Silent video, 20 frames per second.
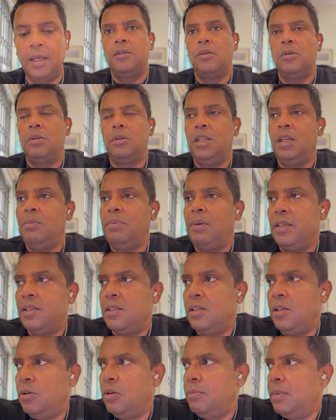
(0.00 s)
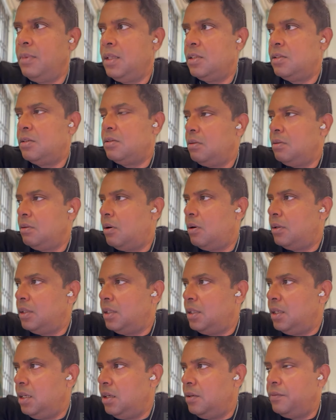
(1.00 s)
So T+0 means on the
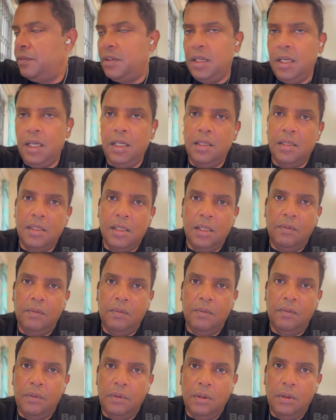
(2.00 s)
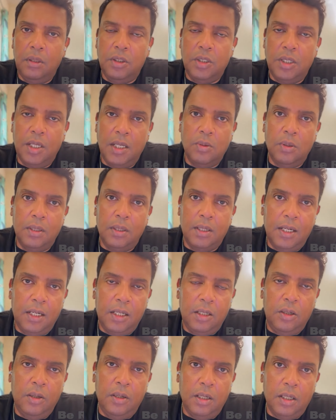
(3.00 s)
day of trade itself, the shares will credit
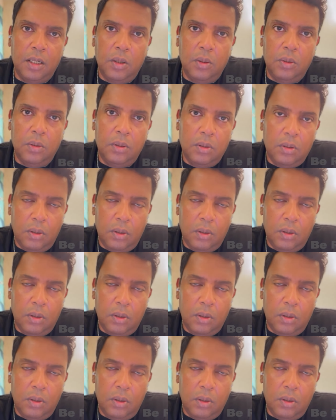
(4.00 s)
your account.